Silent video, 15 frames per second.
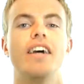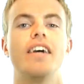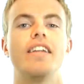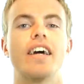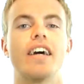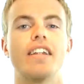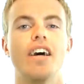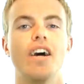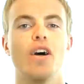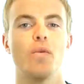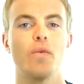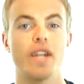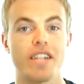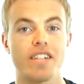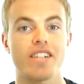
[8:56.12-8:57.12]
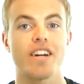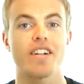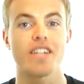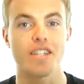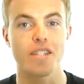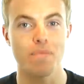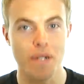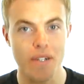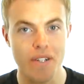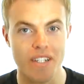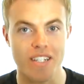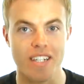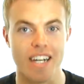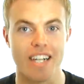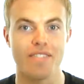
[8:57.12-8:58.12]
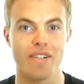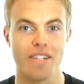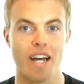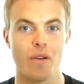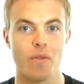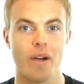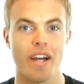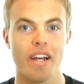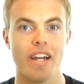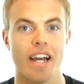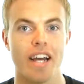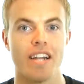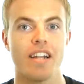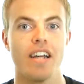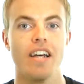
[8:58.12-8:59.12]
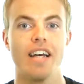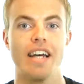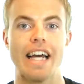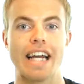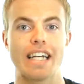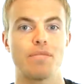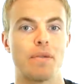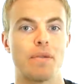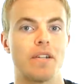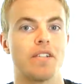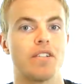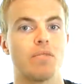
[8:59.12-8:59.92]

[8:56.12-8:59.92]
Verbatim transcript: then we can start to experience life in that way and experience